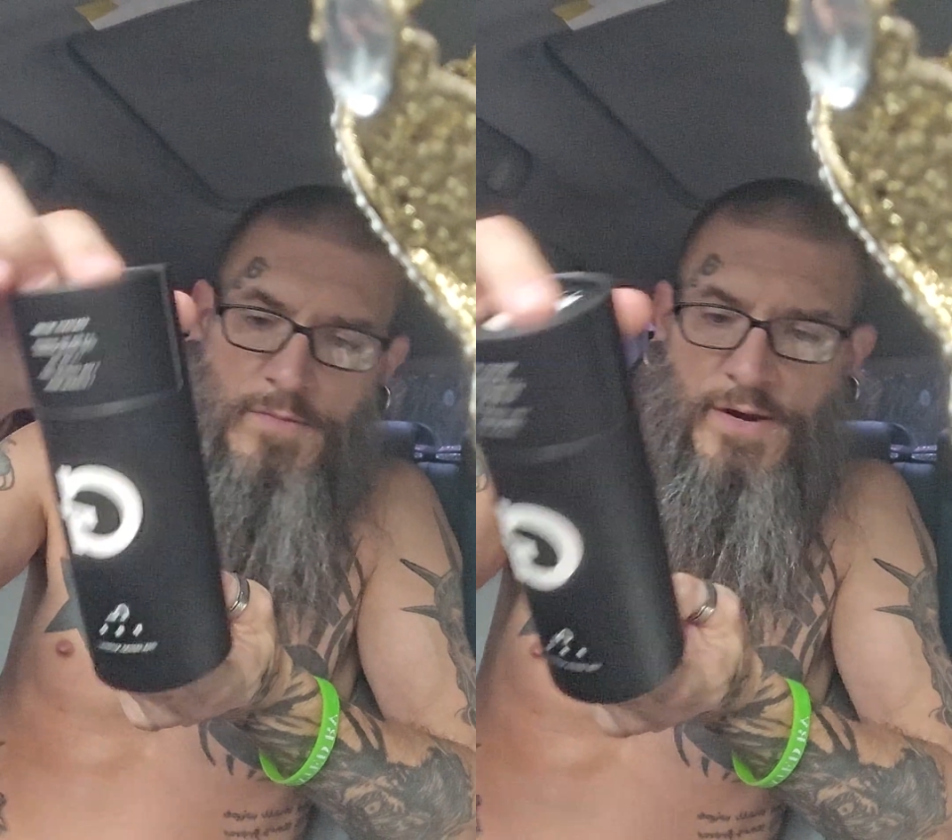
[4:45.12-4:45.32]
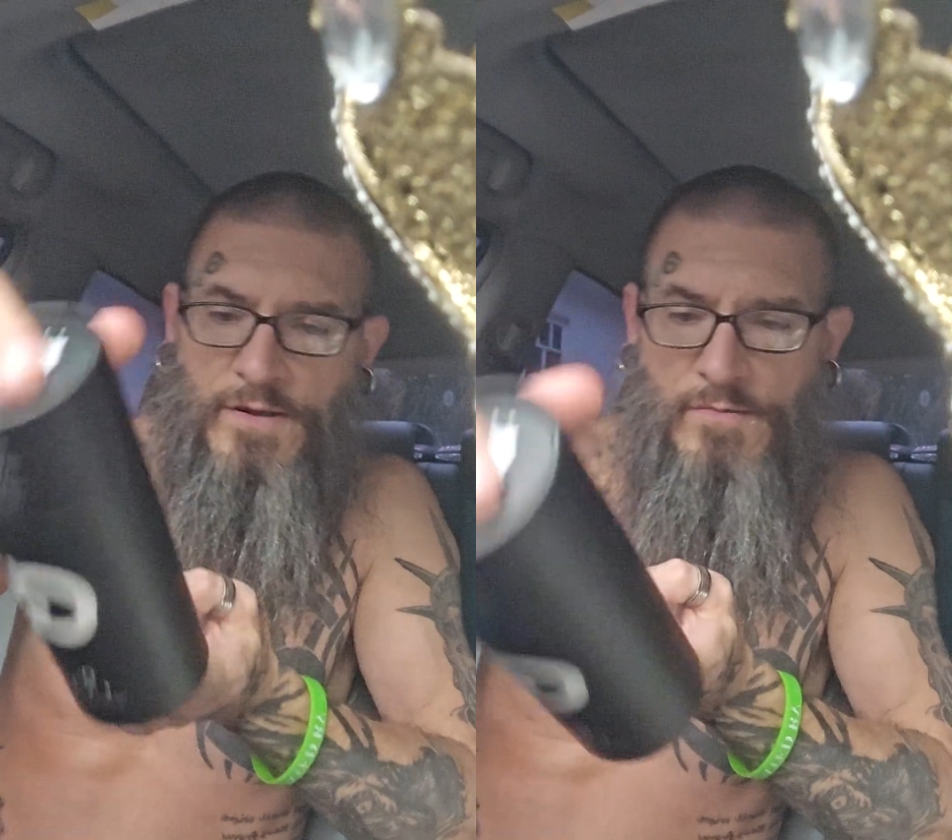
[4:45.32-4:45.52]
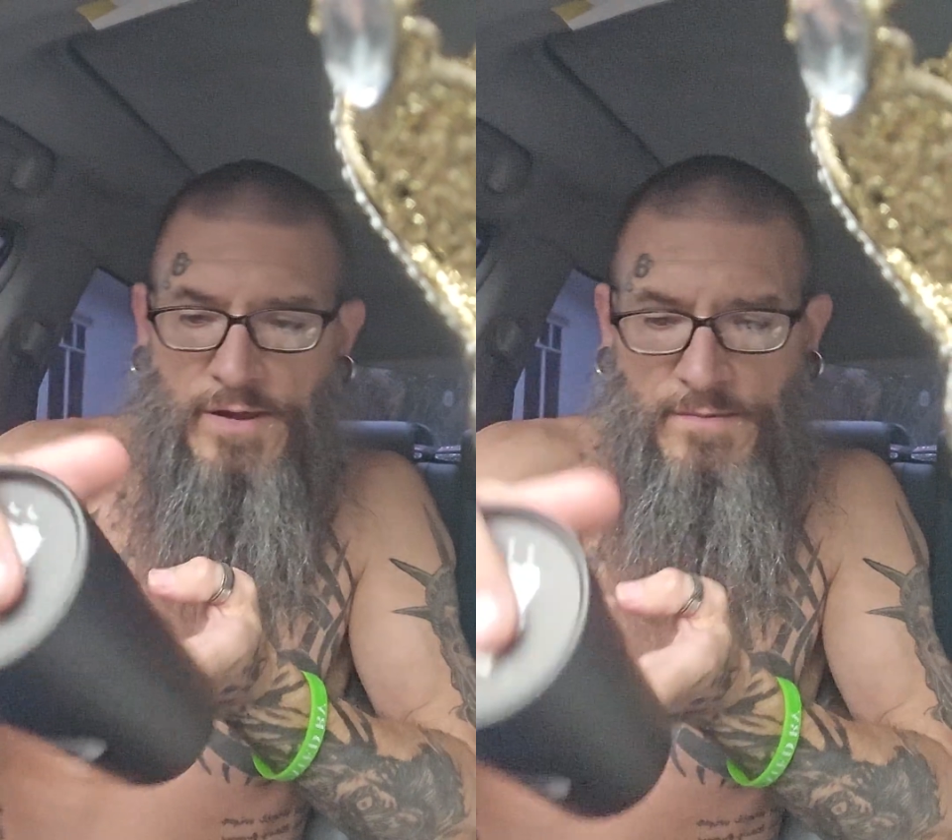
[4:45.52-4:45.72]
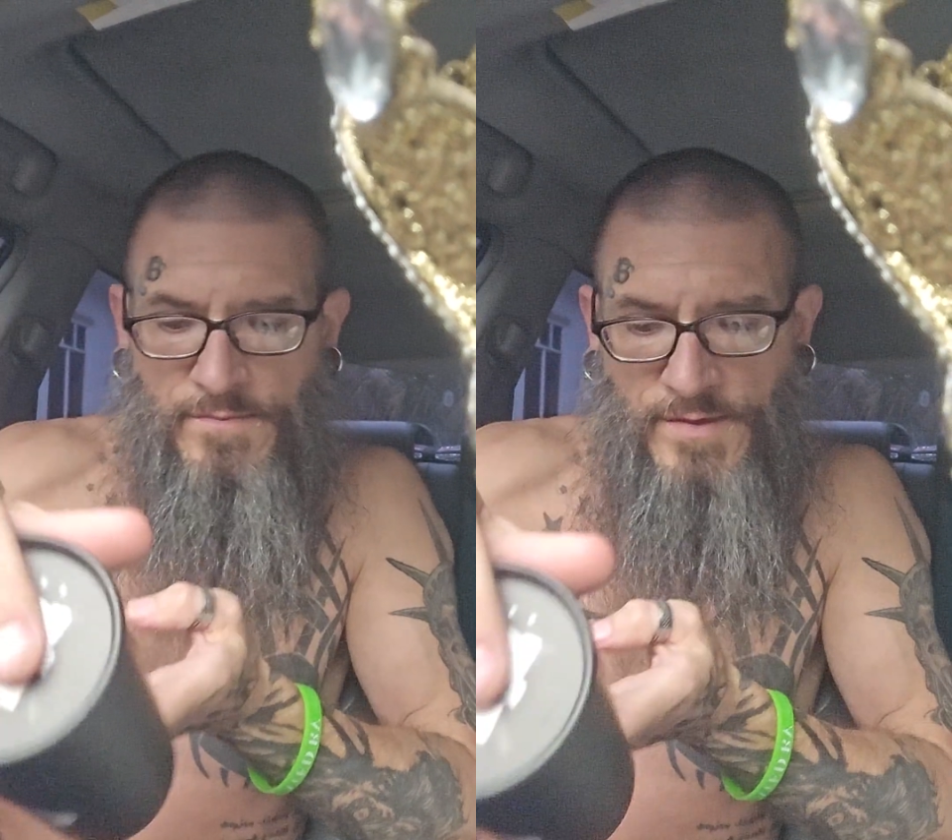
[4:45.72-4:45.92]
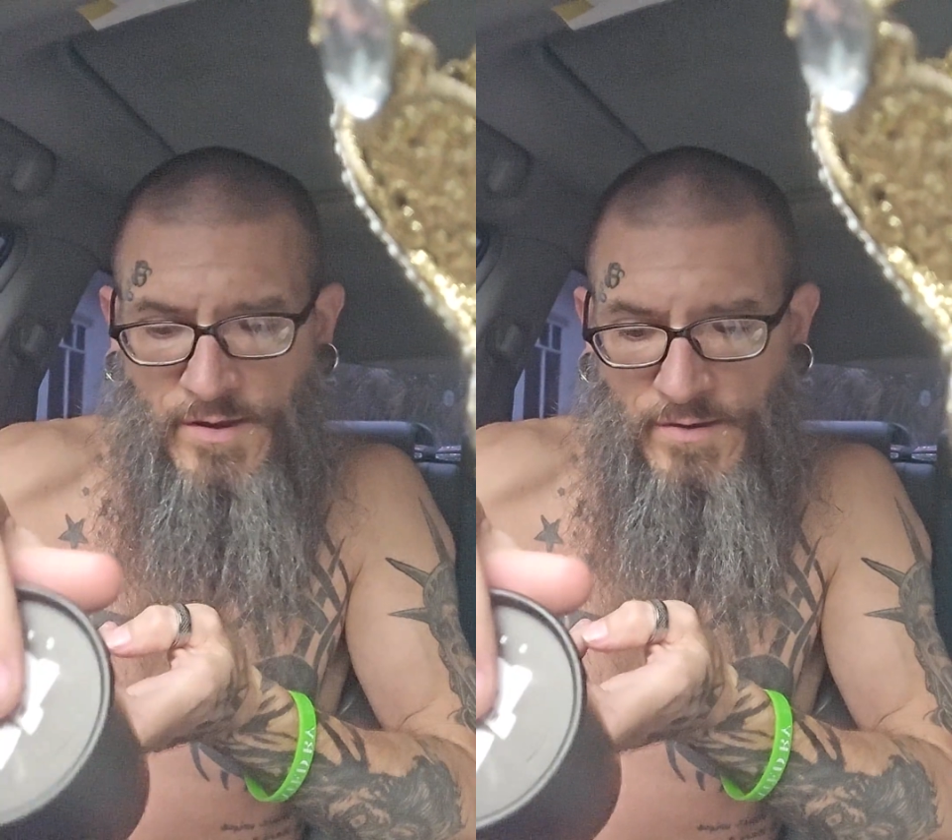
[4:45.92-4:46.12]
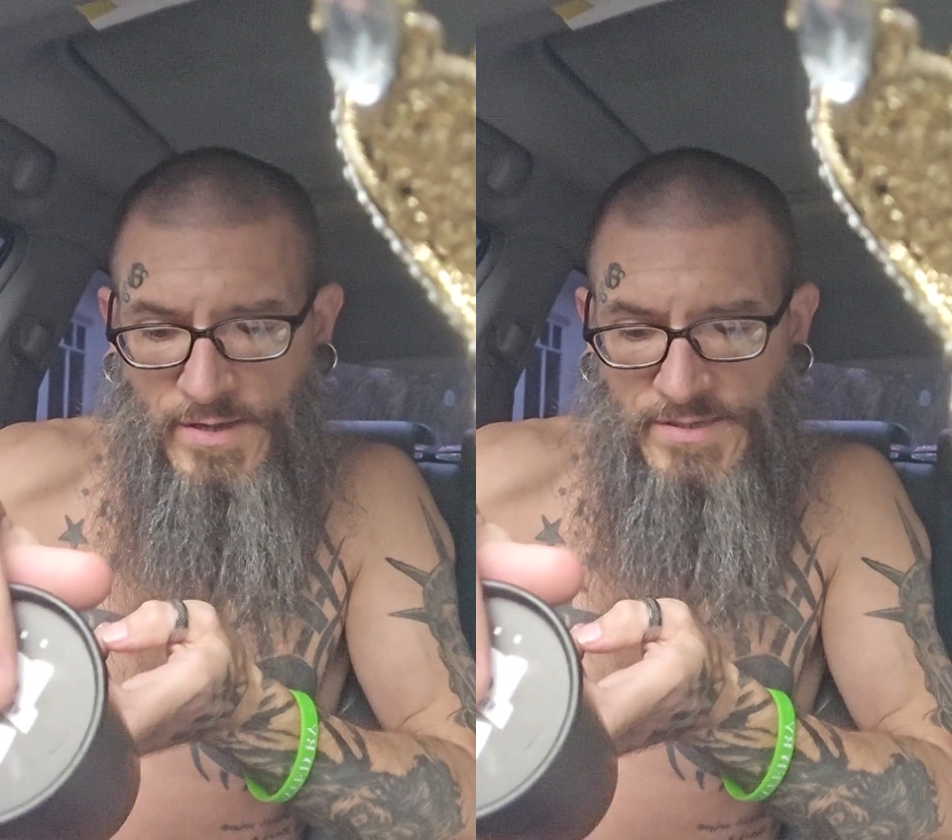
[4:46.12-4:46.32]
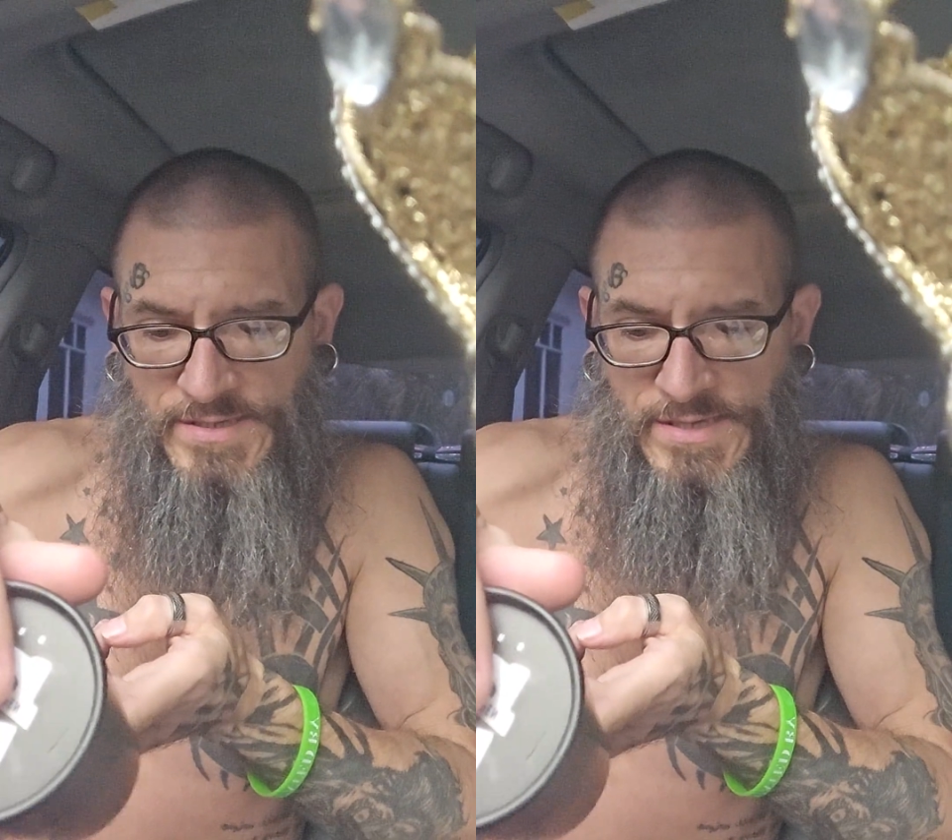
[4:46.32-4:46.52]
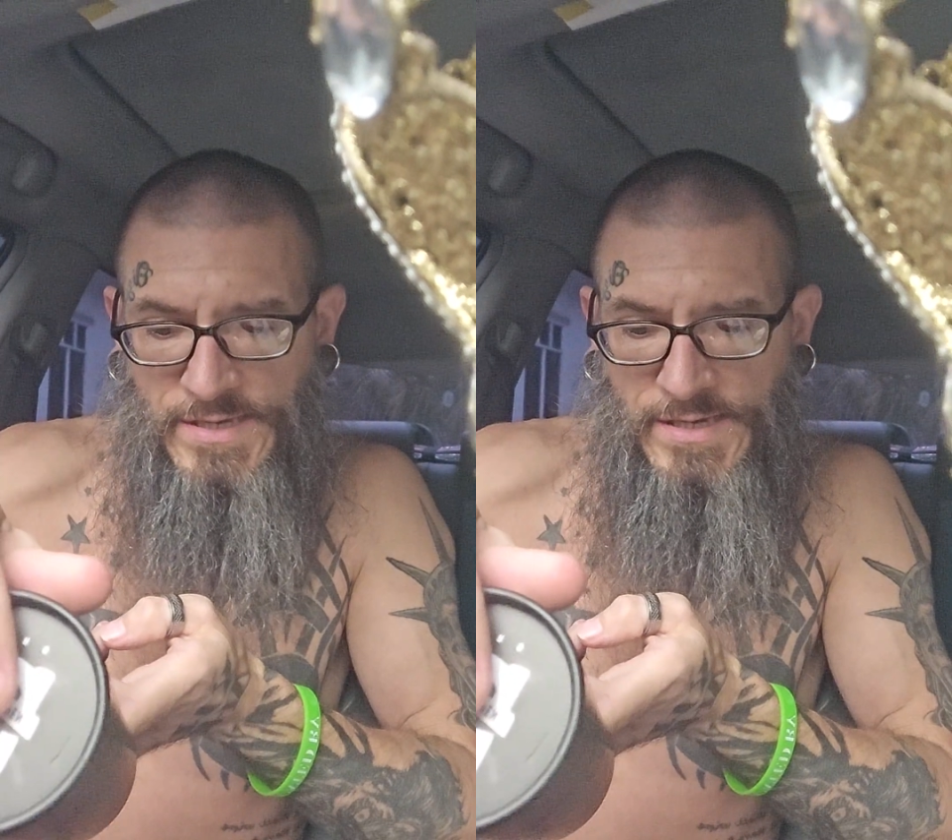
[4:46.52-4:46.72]
But anyway, there
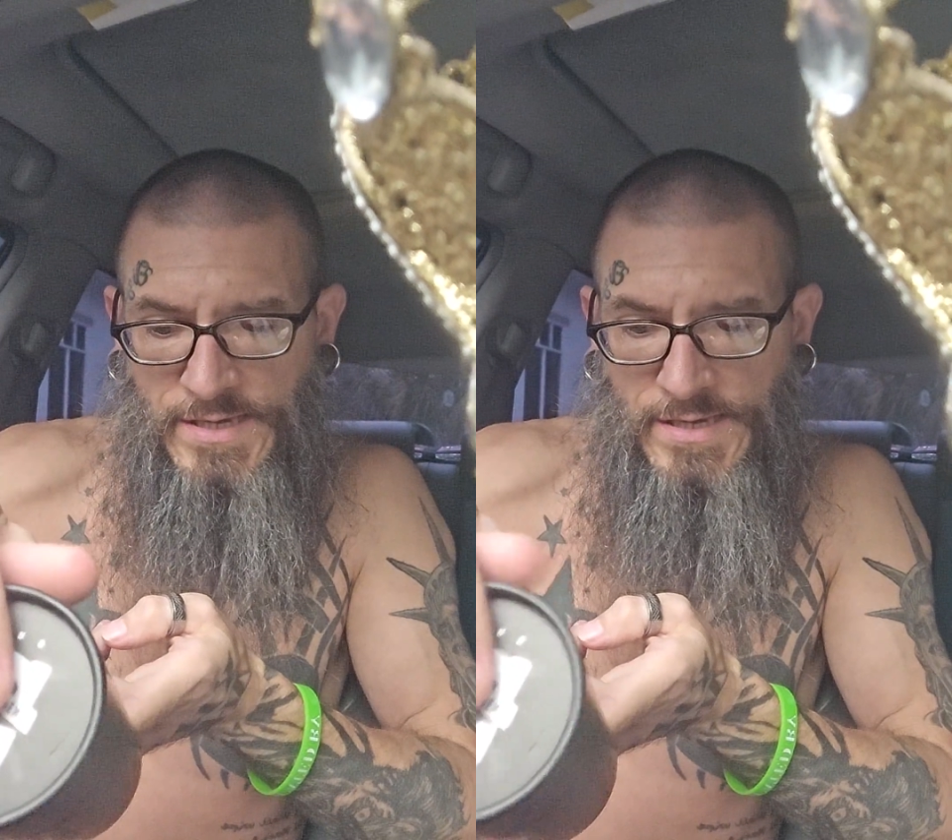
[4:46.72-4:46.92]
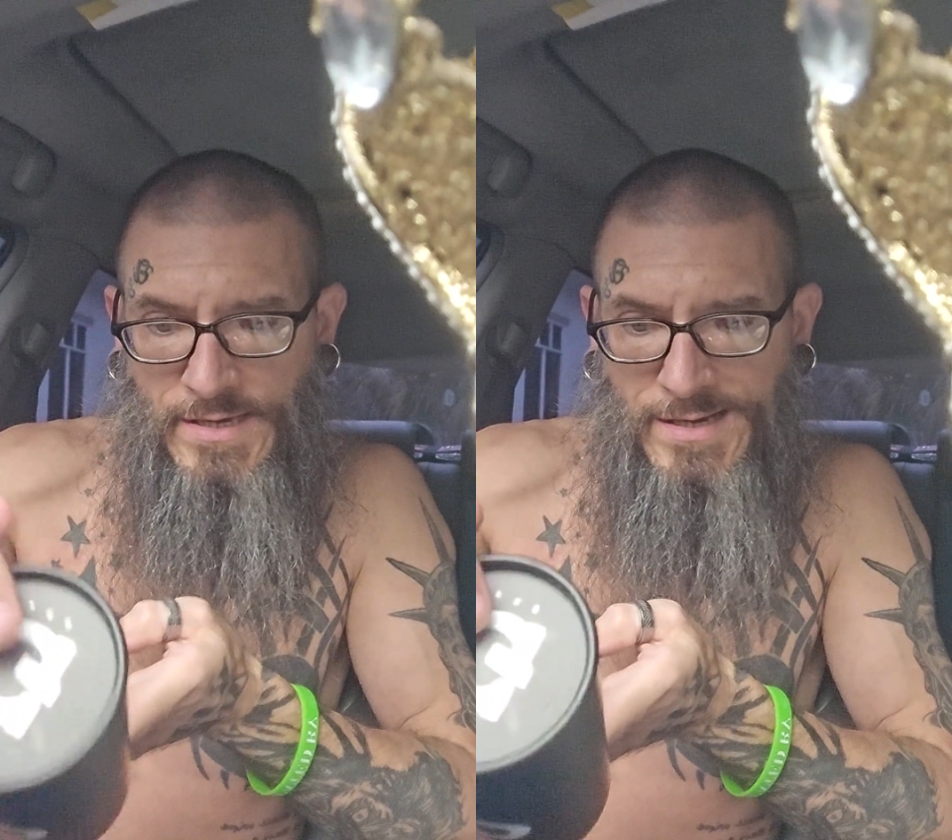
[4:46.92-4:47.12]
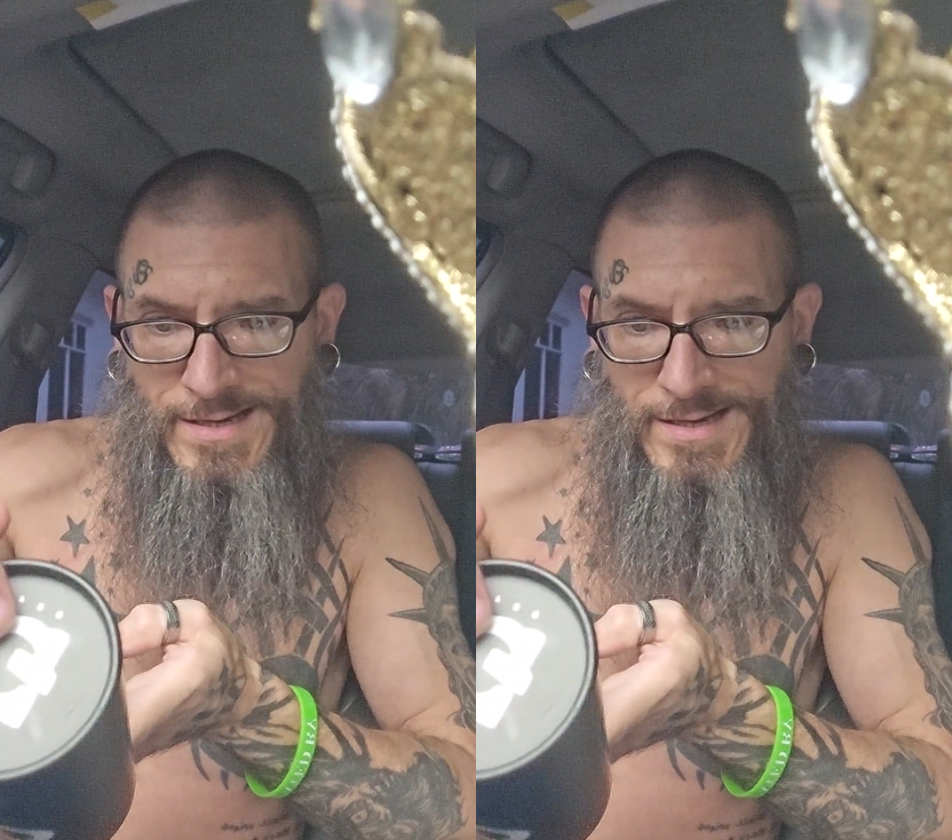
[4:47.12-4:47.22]
is the